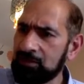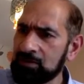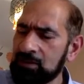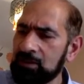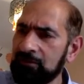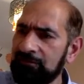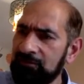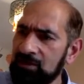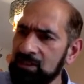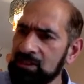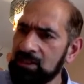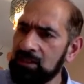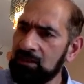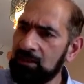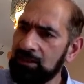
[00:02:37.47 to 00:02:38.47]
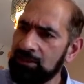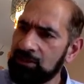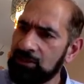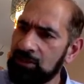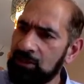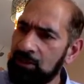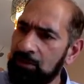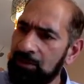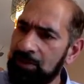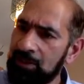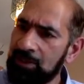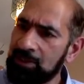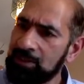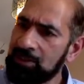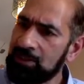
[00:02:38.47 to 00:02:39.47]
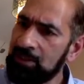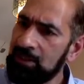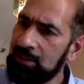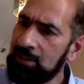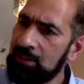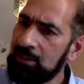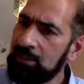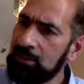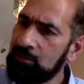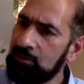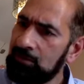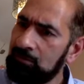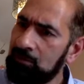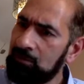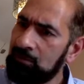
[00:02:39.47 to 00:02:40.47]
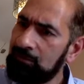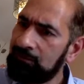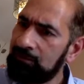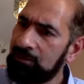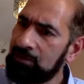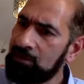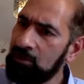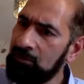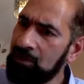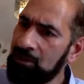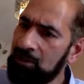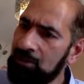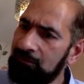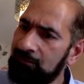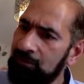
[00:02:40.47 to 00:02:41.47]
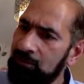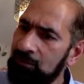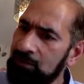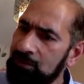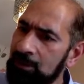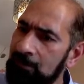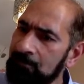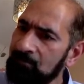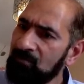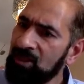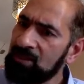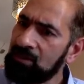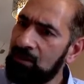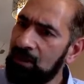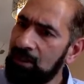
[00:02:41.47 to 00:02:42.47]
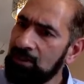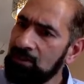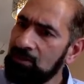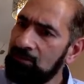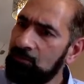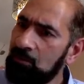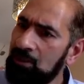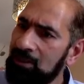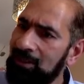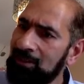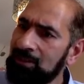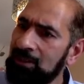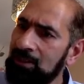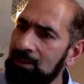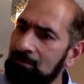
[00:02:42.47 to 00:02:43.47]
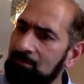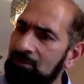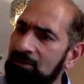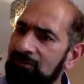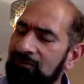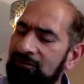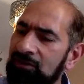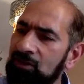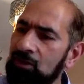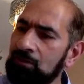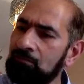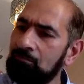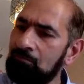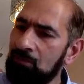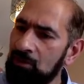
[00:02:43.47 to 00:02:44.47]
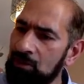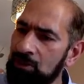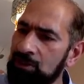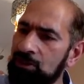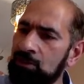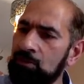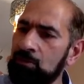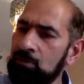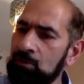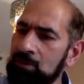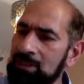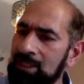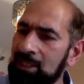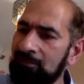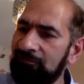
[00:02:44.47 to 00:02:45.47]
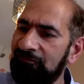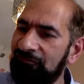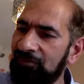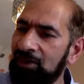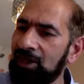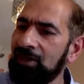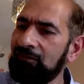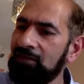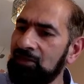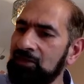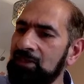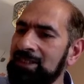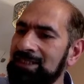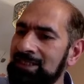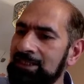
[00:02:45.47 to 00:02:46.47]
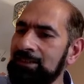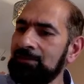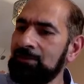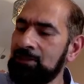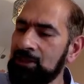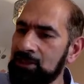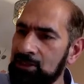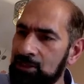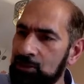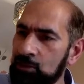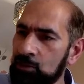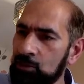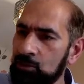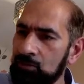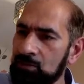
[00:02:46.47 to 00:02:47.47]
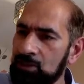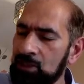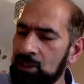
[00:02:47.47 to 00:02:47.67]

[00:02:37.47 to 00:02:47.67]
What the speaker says: So the first thing I need to know is into a mole of, assuming that the freon is okay. So I need to work out the number of freon molecules in 500 centimeters cubed.